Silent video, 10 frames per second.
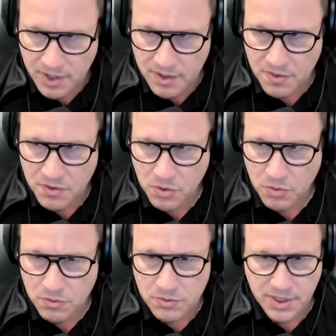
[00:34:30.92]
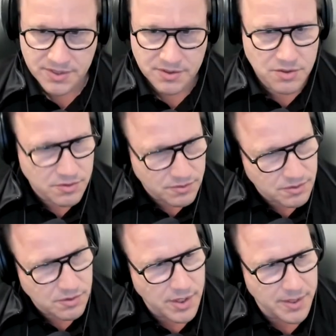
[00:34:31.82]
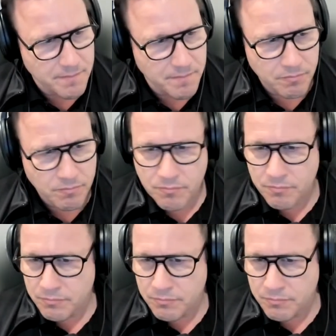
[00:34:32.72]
We've got another. Yes. I, go ahead. Billy, if